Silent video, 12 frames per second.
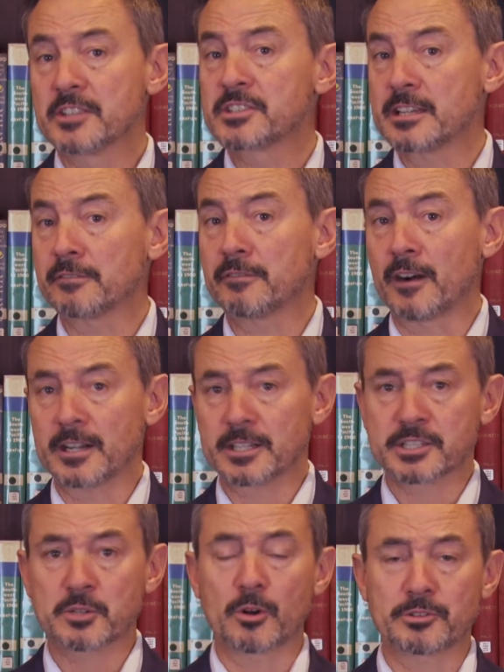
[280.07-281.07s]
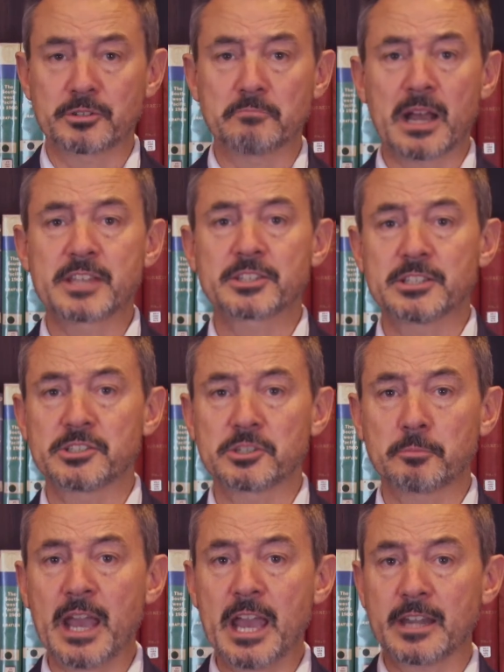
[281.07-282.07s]
sent a fighter squadron based in
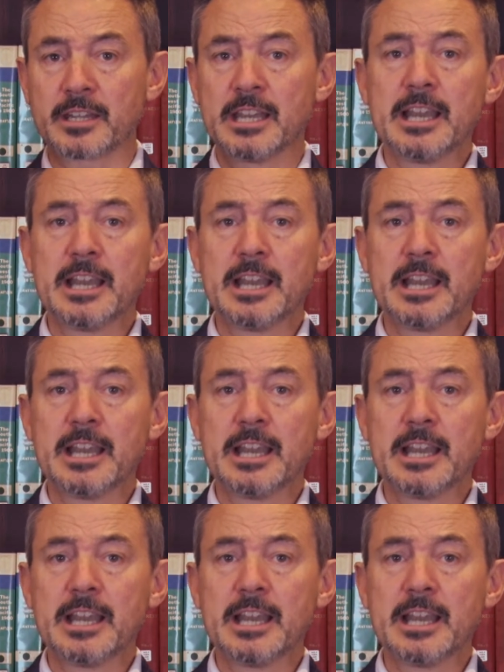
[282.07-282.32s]
Japan